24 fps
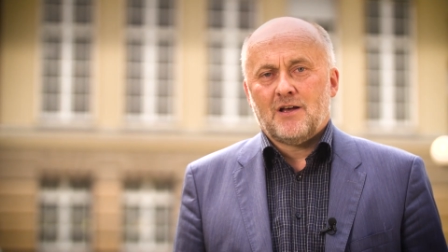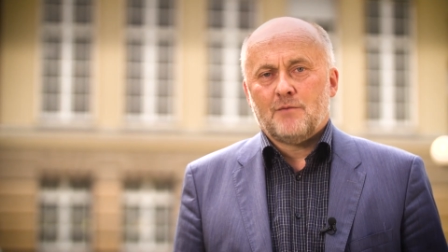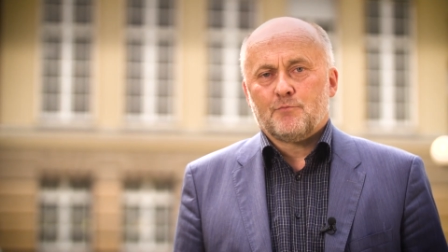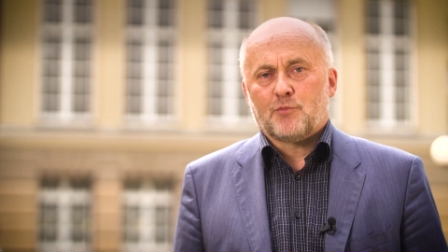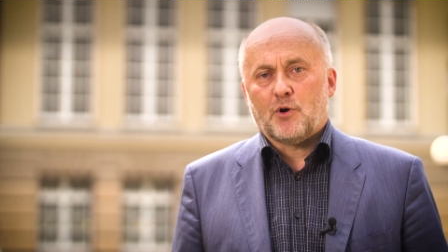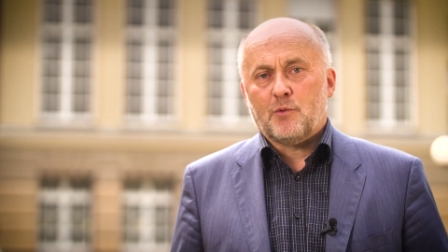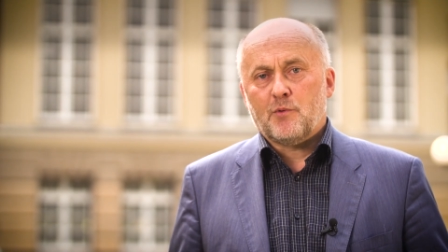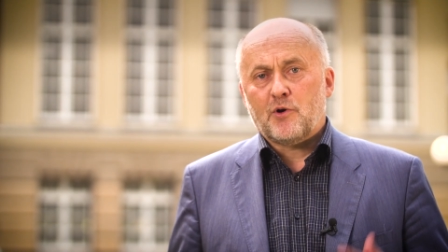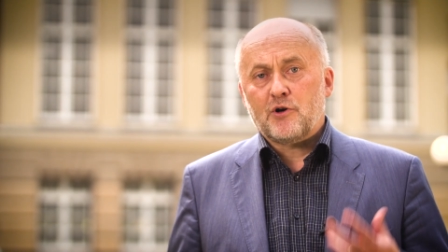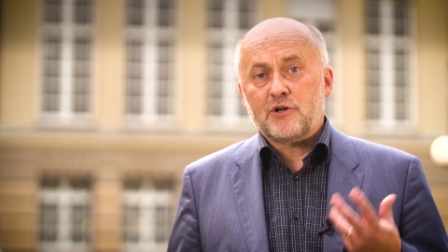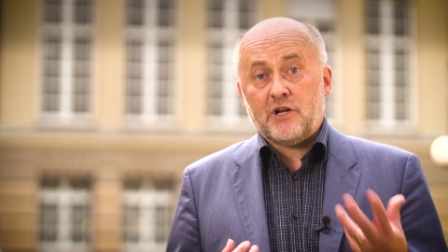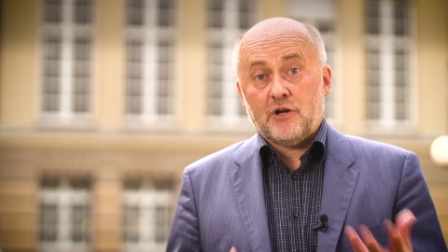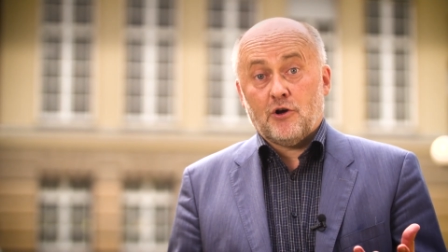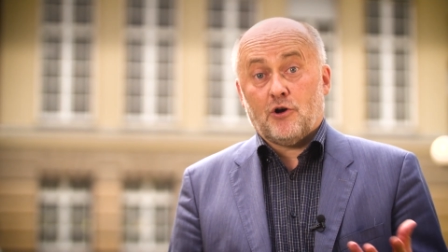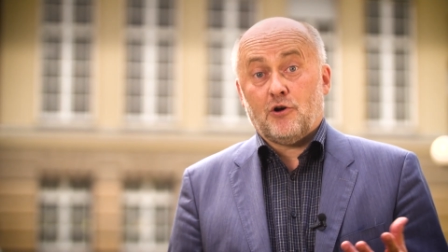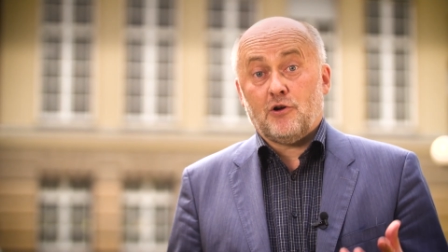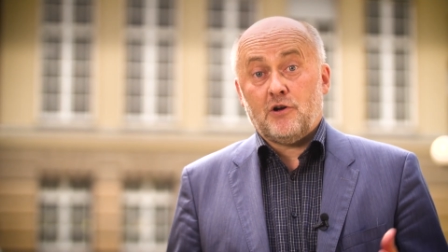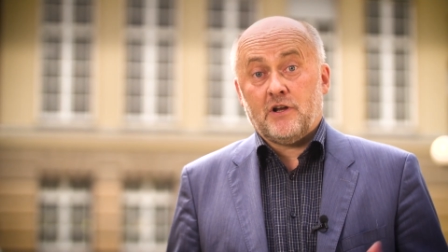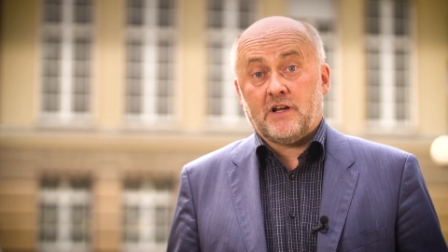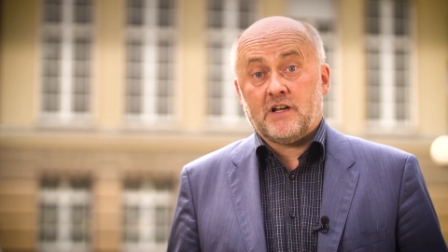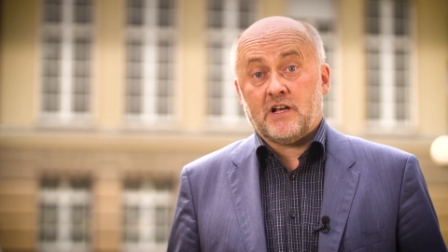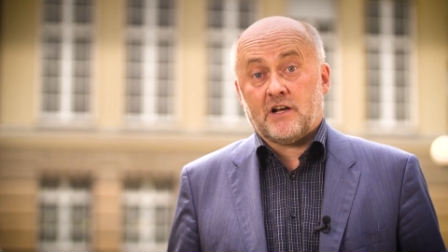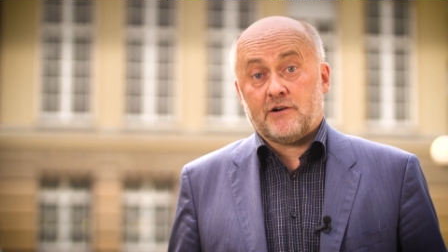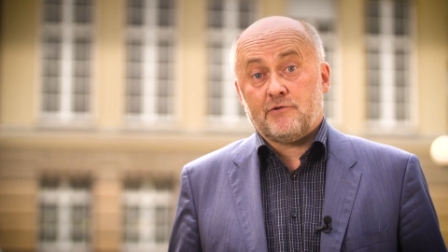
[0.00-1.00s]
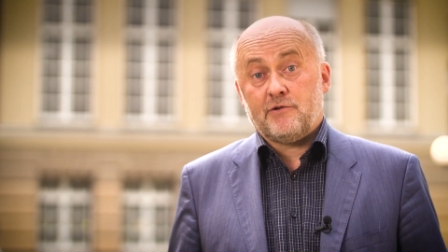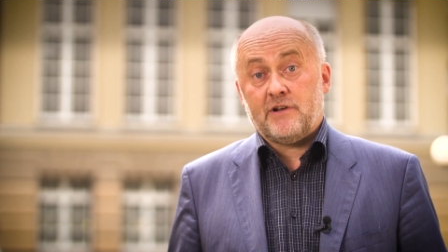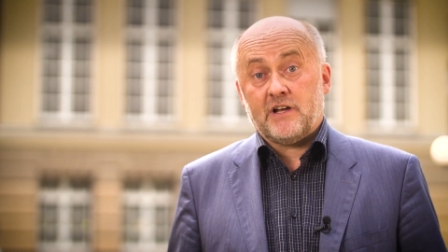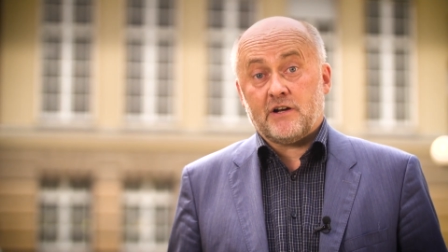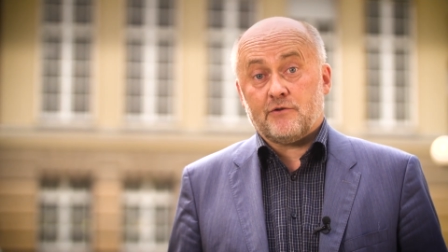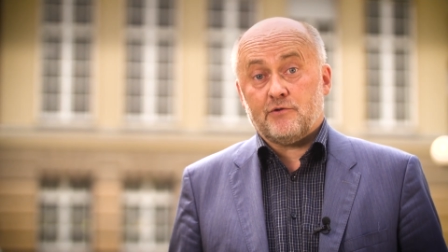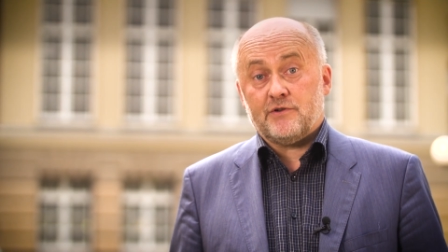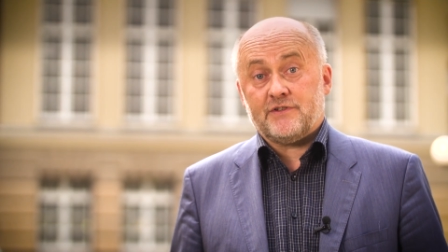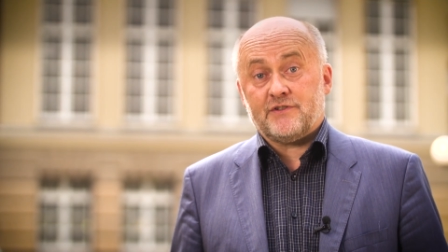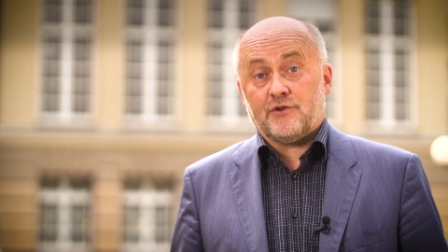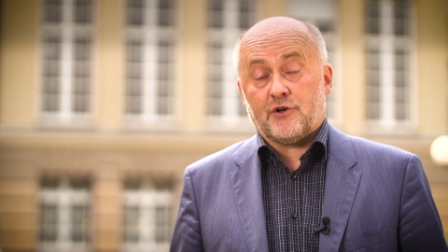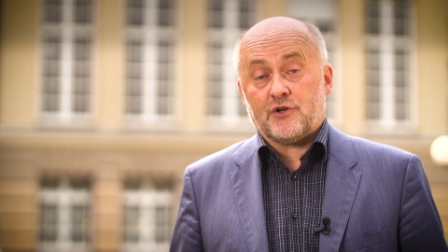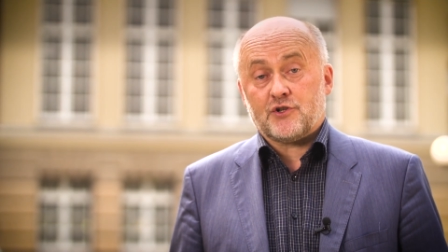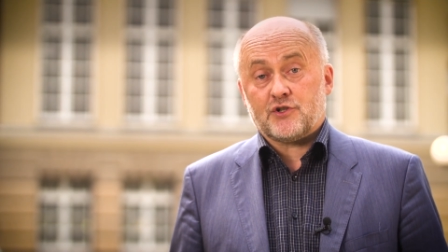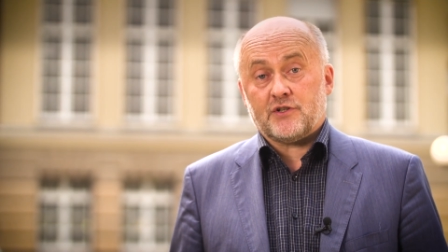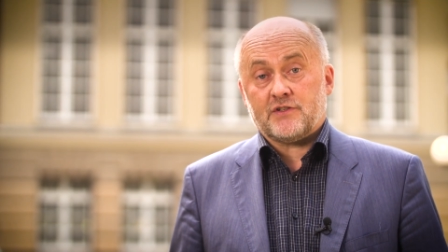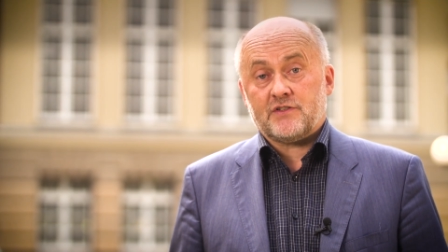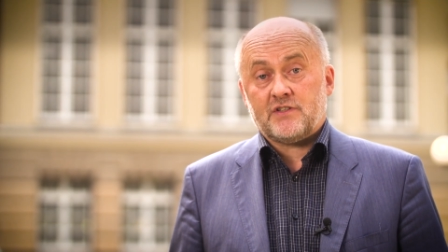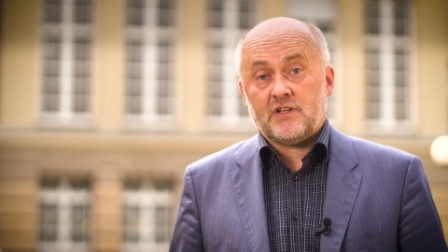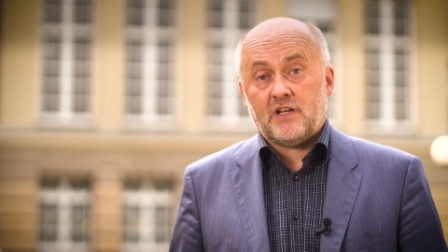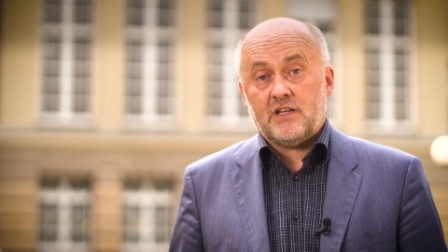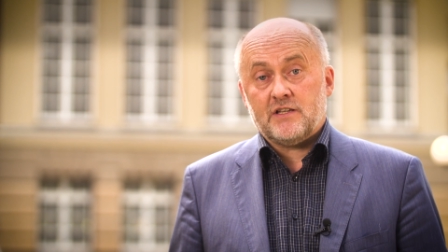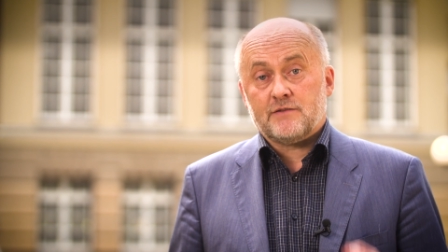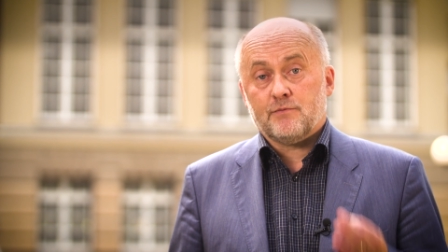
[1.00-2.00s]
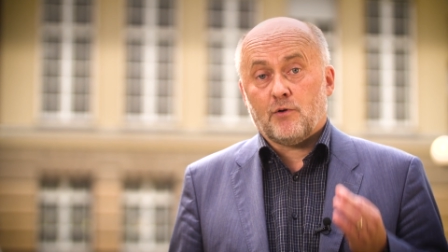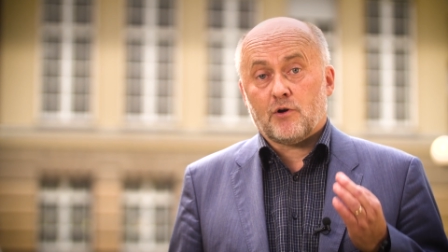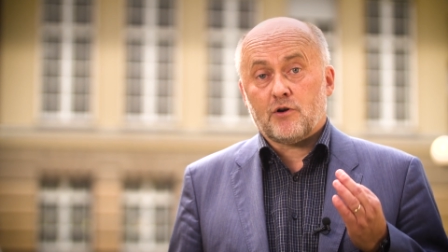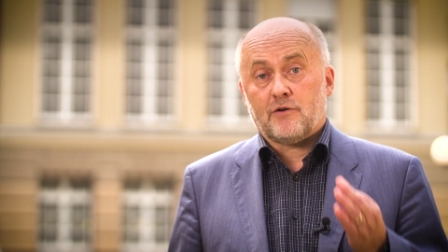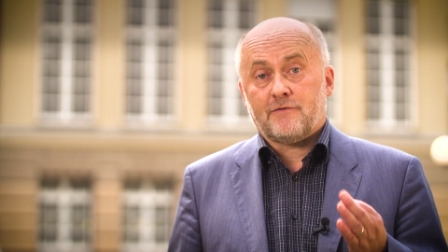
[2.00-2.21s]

Promoting early career researchers is one